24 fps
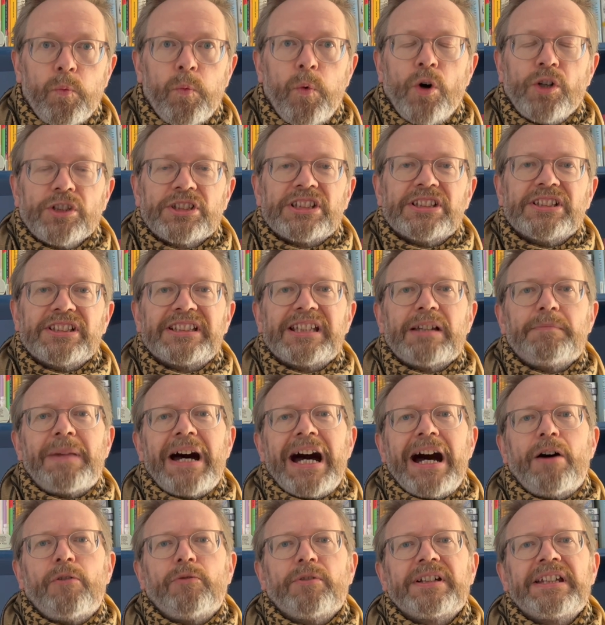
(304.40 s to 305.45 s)
wasn't
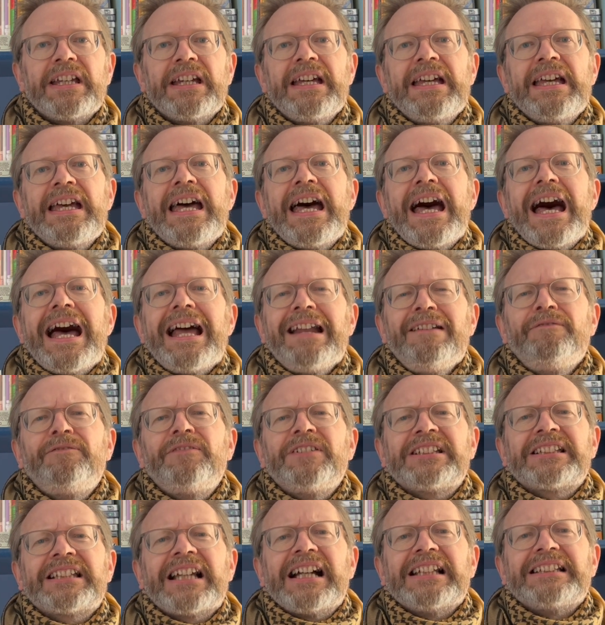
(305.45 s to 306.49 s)
about,
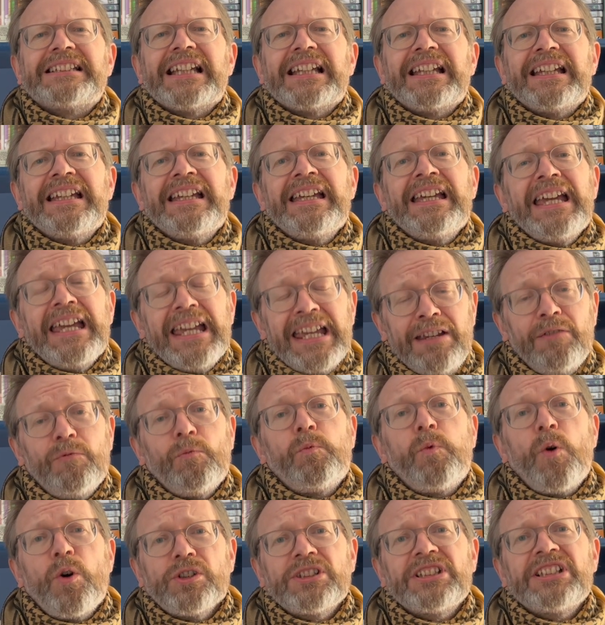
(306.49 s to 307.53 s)
emphasising it
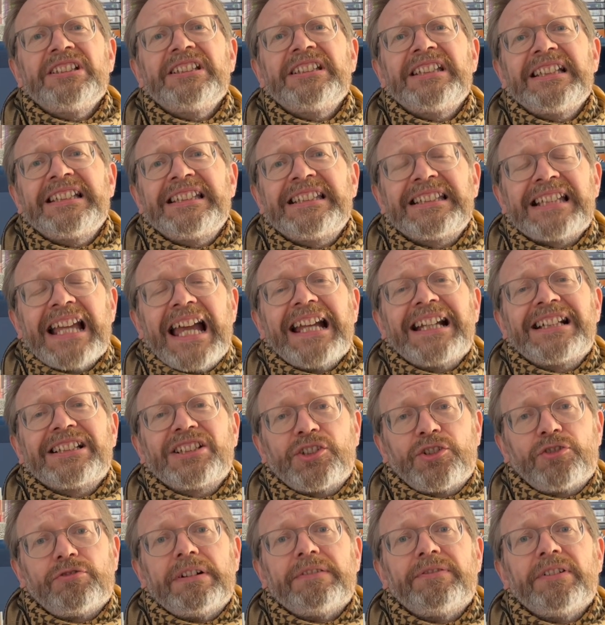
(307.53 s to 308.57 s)
wasn't a
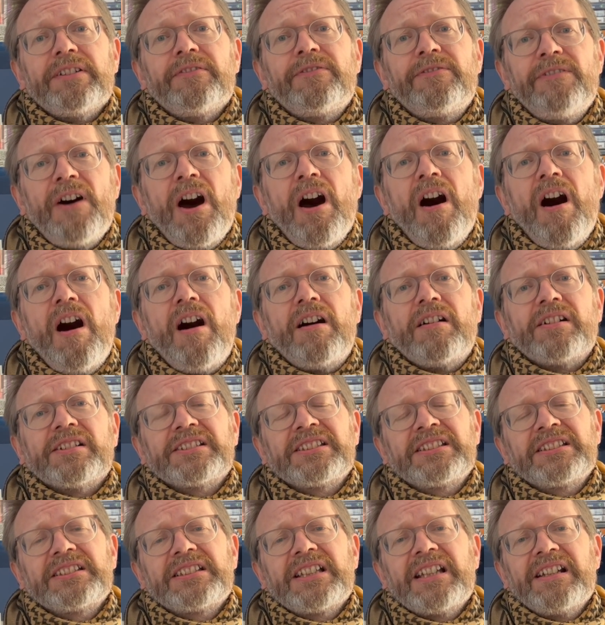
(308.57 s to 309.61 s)
sex-driven
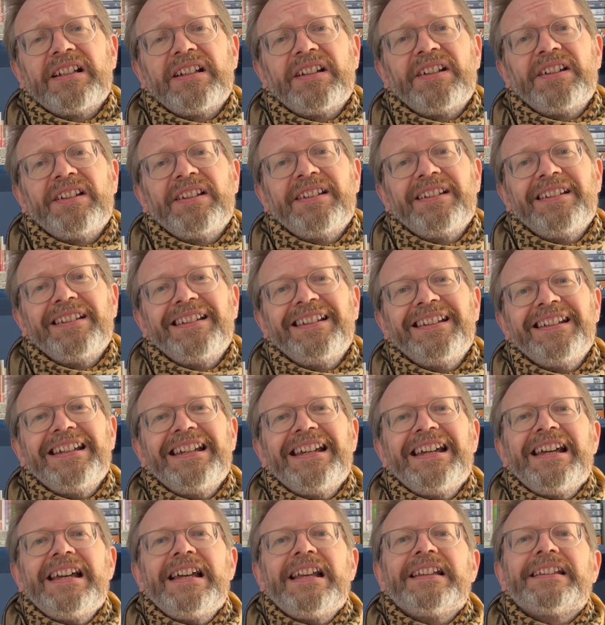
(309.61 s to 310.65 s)
farce.
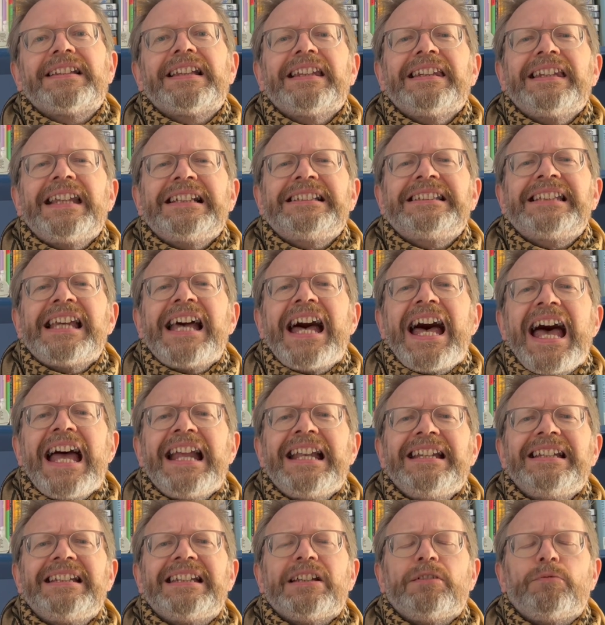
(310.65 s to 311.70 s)
the letter
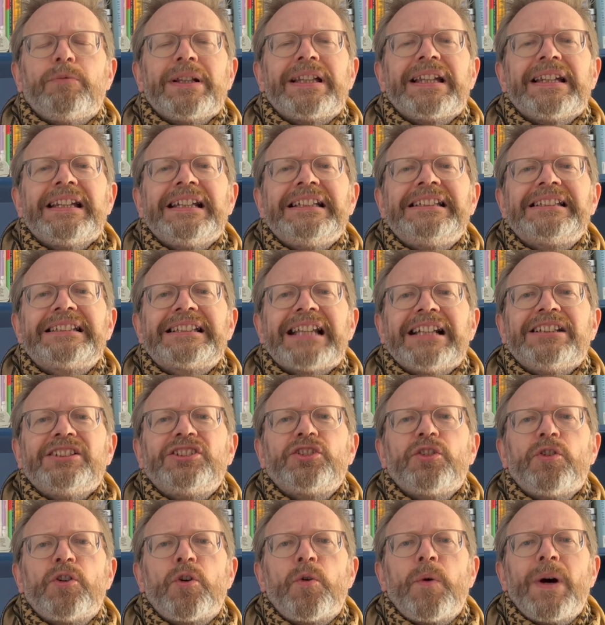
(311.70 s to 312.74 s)
ended with an
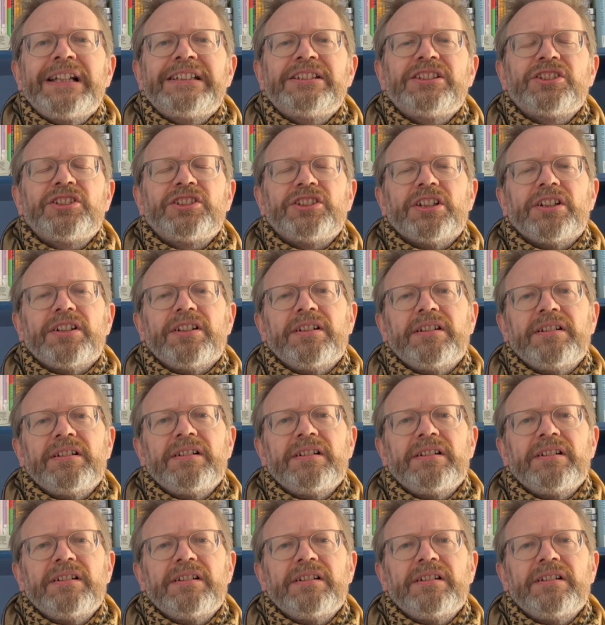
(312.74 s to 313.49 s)
essential question.